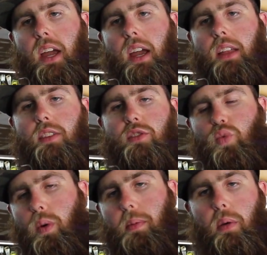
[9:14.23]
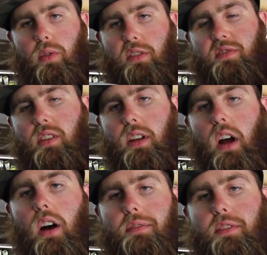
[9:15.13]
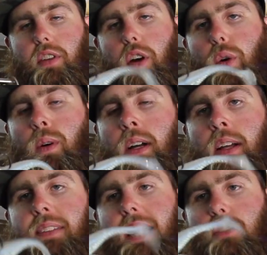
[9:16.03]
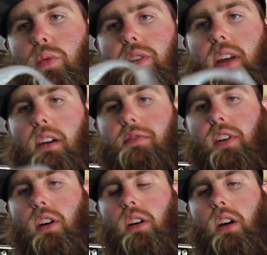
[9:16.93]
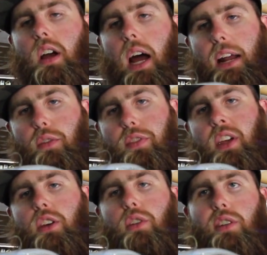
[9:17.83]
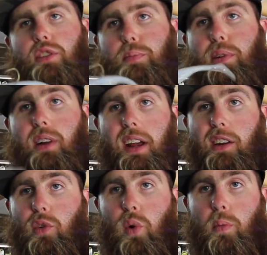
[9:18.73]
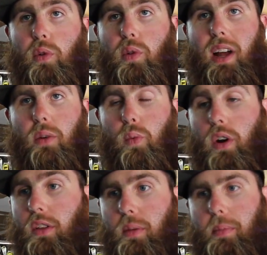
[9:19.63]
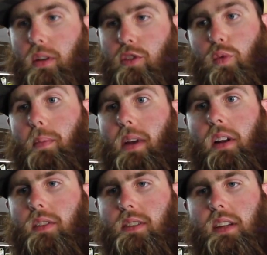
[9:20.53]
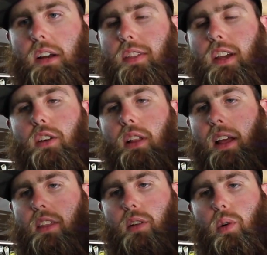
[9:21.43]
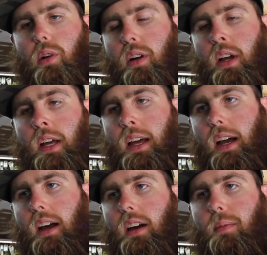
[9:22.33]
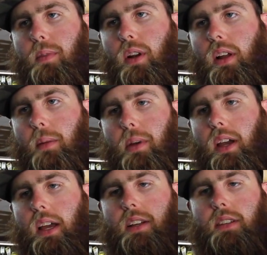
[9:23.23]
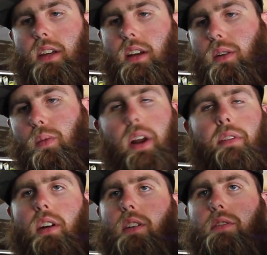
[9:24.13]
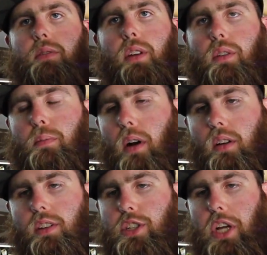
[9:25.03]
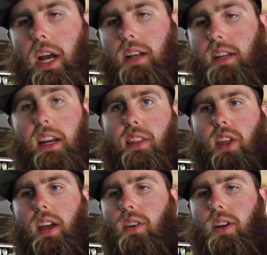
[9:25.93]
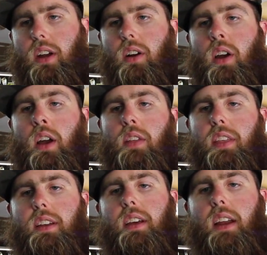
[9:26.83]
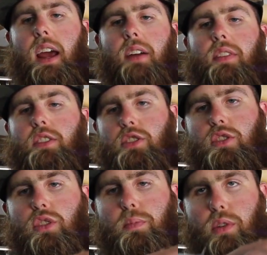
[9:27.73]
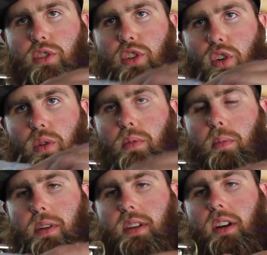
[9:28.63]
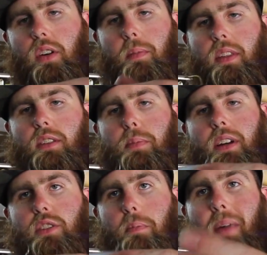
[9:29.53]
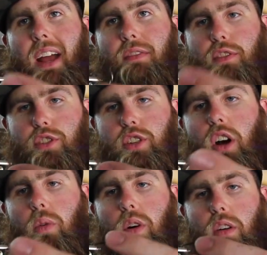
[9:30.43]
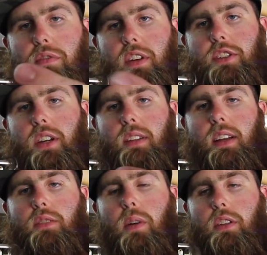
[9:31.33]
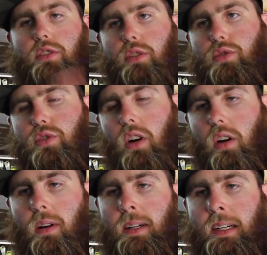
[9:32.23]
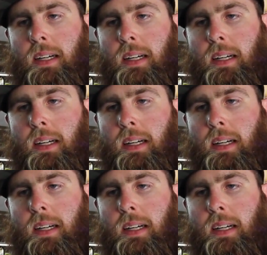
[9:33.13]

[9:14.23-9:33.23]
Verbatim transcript: and the swim bait would have slid off. So that's one downfall. I don't think you can just put a normal like run-of-the-mill swim bait on this thing. I don't think you can like throw a you know, like a Big Easy or whatever else, you know, the Berkeley shads, anything on here that didn't have this super durable material. I mean, these baits are made for saltwater fishing, and that's why they're so strong.